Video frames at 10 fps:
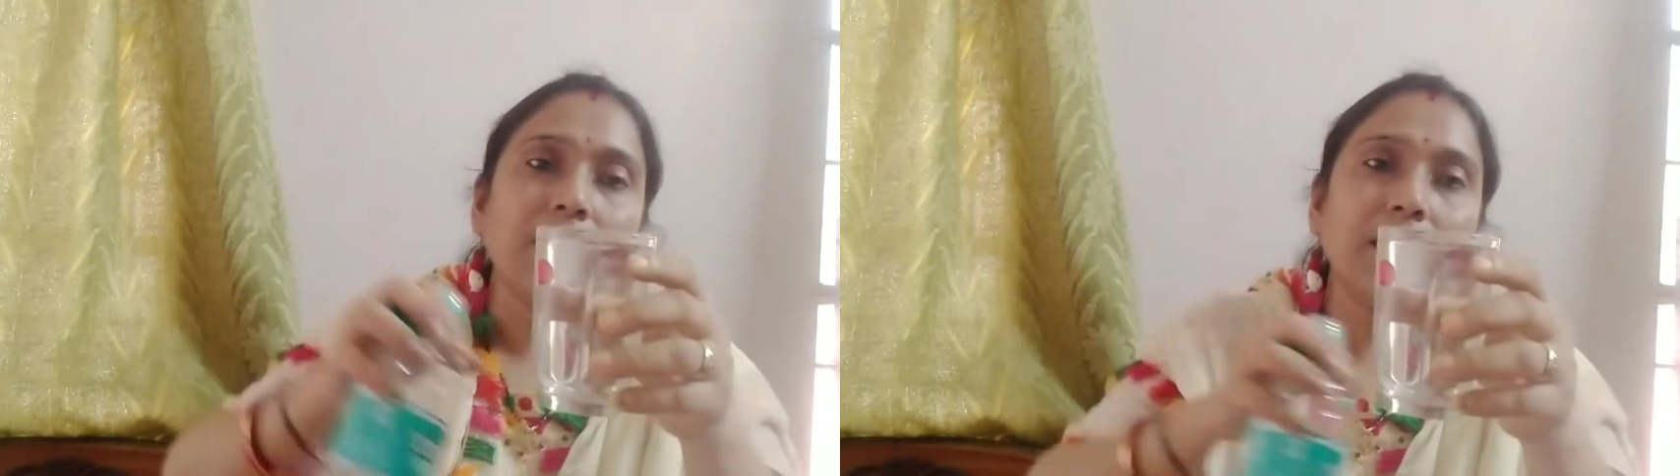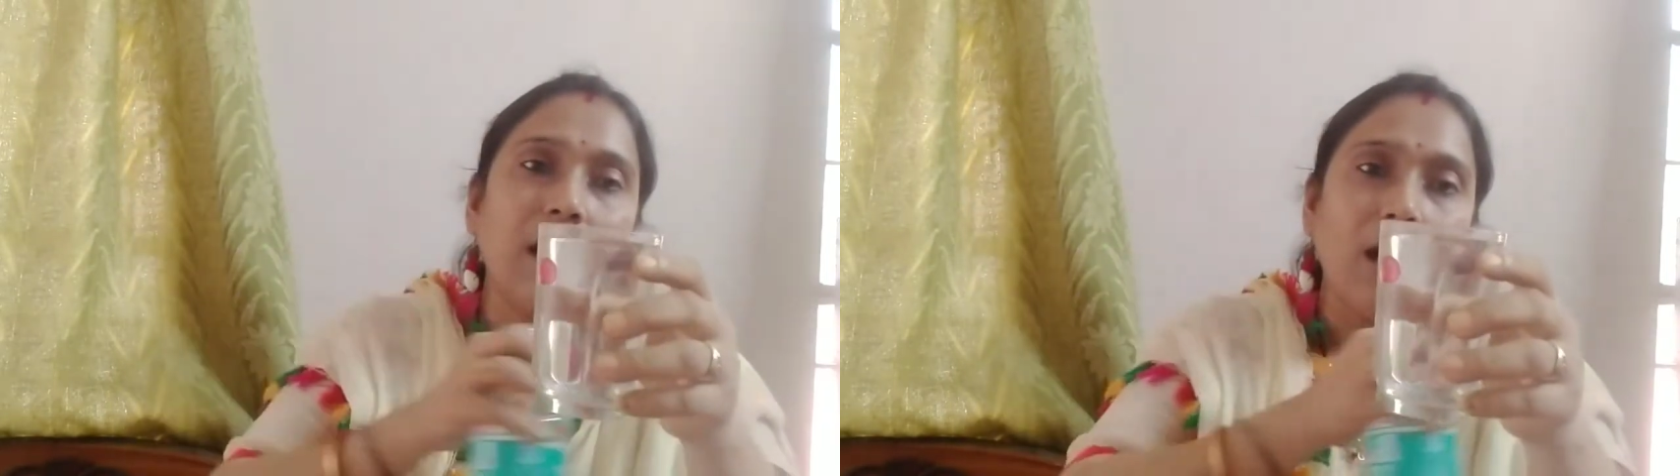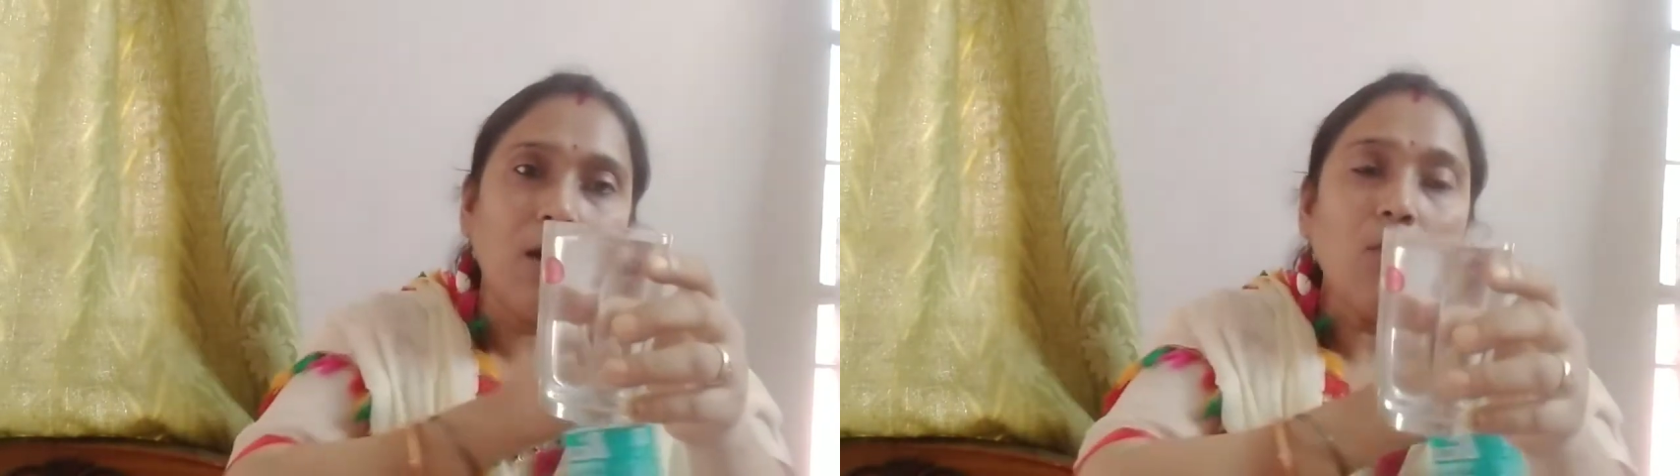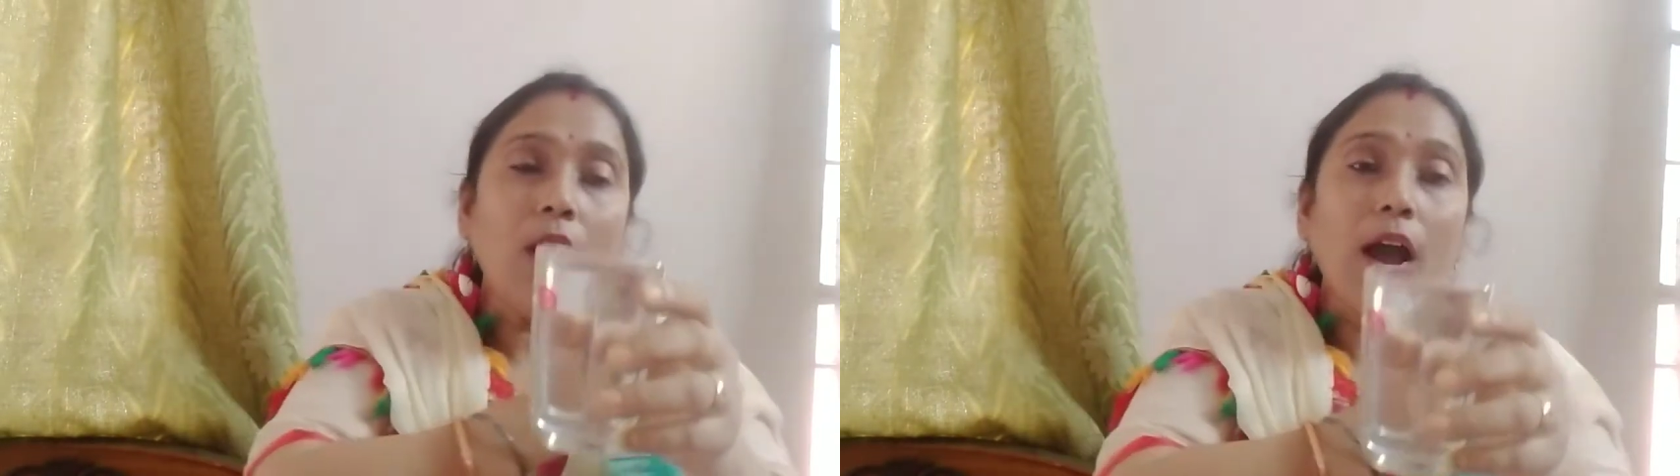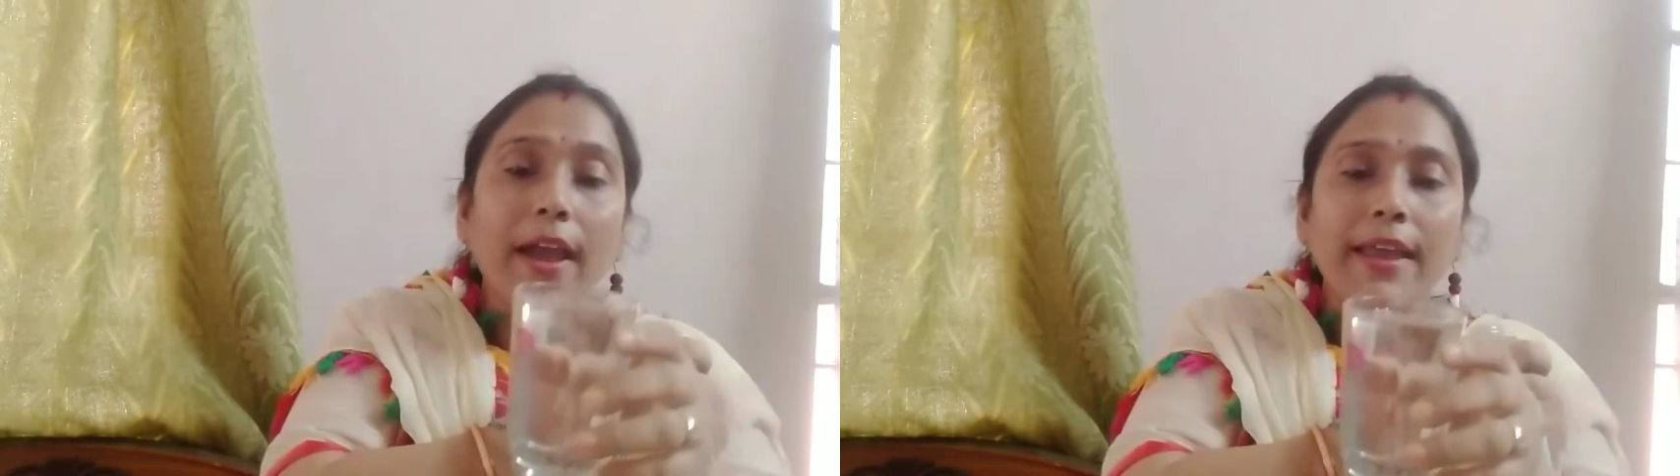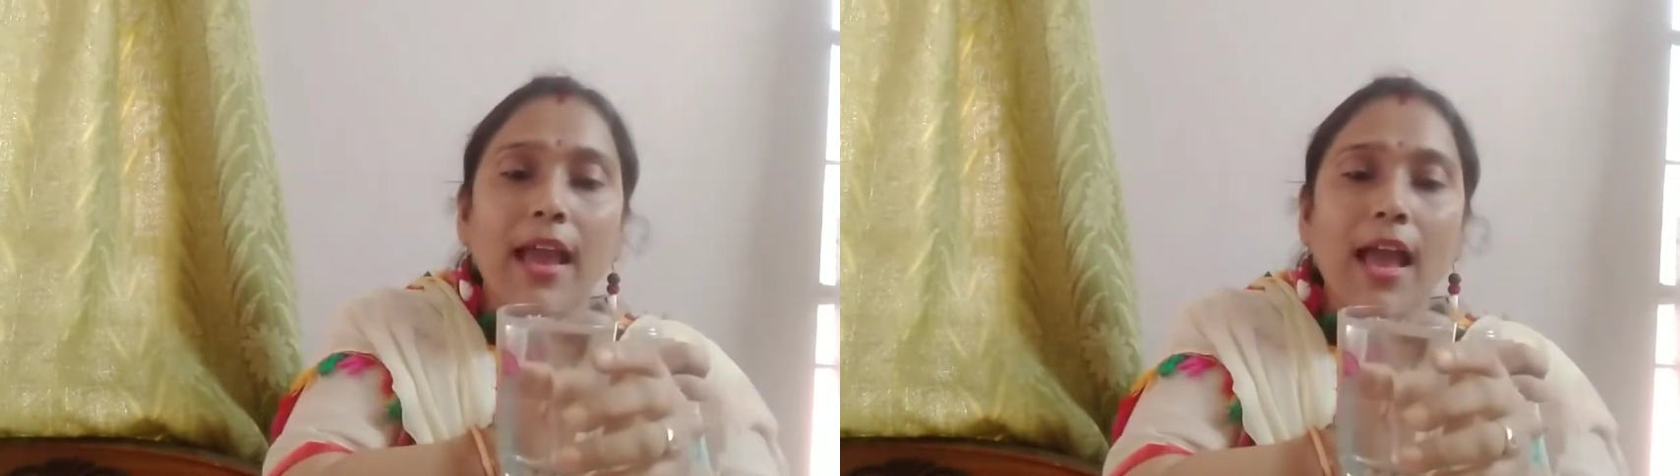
Now I